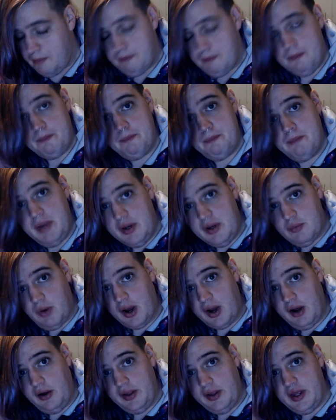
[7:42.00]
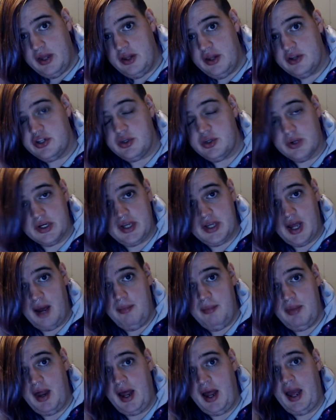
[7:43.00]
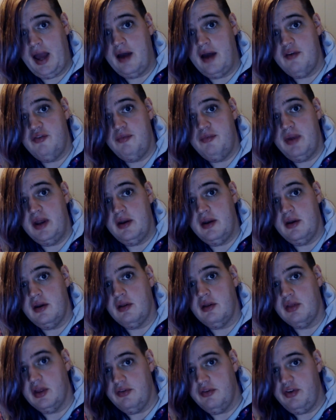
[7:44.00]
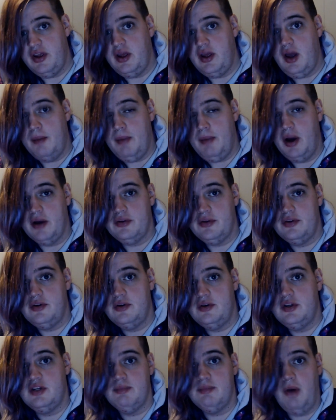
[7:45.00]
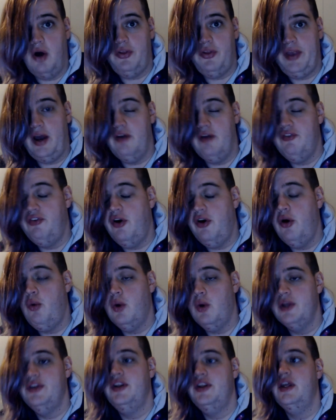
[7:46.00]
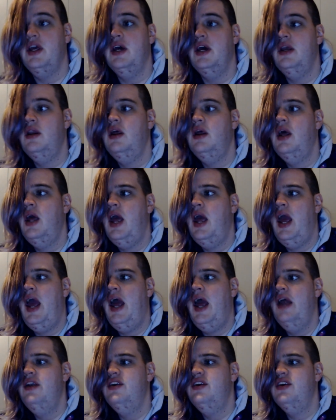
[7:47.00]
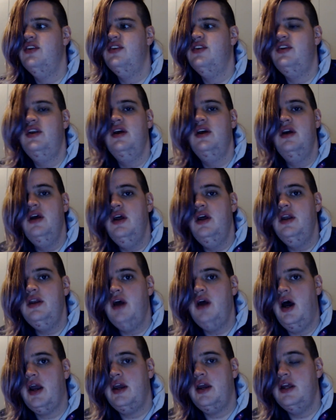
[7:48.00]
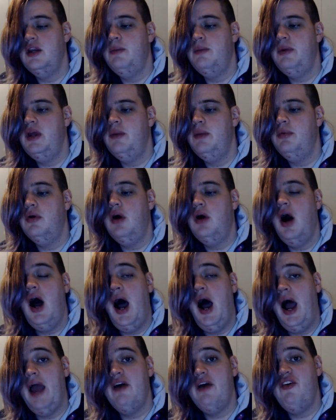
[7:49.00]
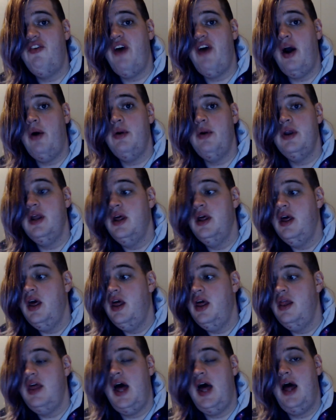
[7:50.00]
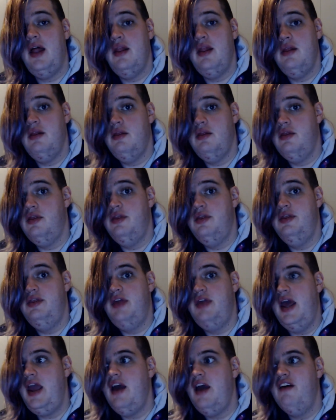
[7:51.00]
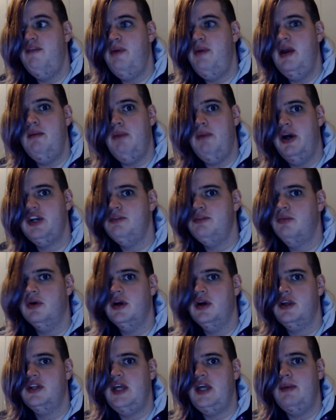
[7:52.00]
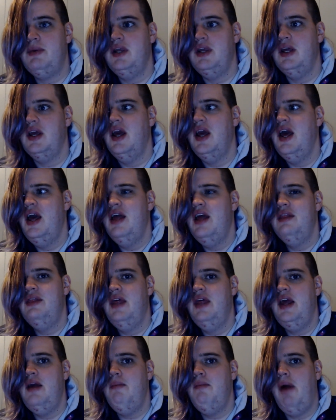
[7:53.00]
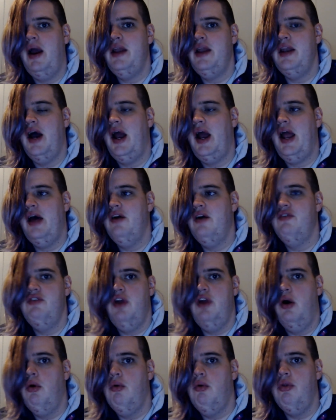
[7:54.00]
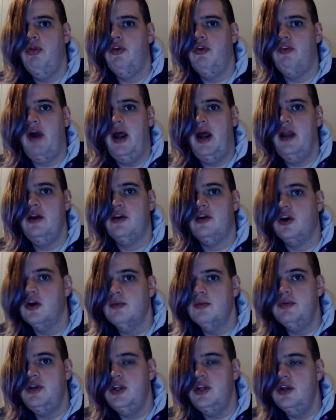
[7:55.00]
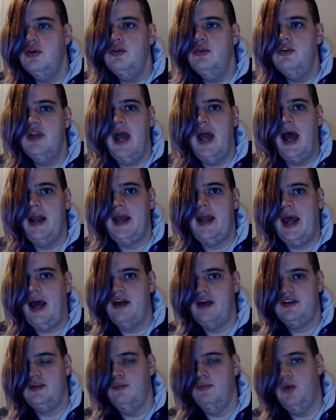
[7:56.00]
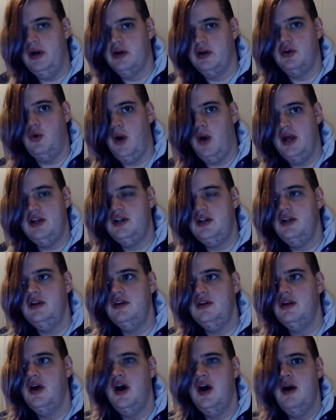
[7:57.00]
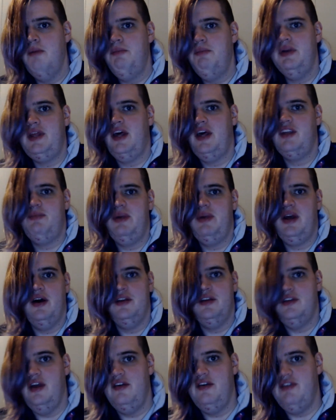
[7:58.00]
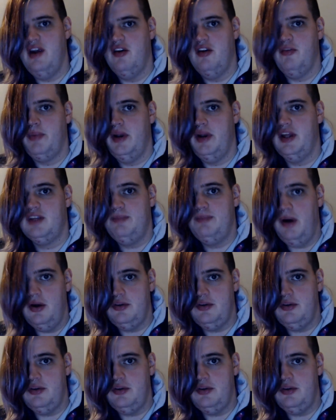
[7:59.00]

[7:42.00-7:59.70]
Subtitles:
Meanwhile, in the short time that I have been living amongst small town folk once again, and just talking to people, I have found that they have been much more accepting. They might not have known the right terms to use and had to ask some weird questions, but that's because they've never been exposed to